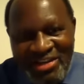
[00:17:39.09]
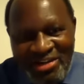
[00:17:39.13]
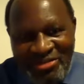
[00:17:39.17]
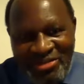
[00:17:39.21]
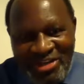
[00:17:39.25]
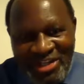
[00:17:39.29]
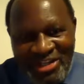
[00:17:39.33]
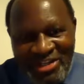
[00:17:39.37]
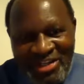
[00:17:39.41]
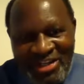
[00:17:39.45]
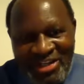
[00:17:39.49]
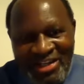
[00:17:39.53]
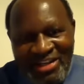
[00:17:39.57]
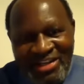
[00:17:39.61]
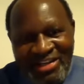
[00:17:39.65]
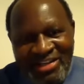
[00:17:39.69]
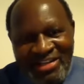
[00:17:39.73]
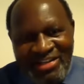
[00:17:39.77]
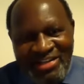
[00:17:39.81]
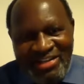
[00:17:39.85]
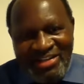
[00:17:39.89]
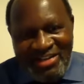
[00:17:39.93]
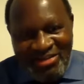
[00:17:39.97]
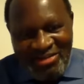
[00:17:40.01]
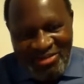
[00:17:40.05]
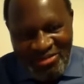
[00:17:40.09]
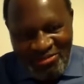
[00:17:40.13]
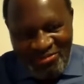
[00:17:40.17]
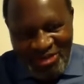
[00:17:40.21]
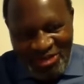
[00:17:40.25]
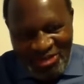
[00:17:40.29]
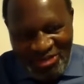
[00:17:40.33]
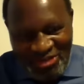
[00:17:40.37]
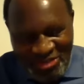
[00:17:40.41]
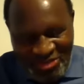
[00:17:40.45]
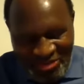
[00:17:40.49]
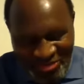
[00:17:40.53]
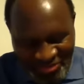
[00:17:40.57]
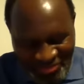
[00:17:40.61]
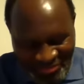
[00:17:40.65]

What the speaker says: Reader, over to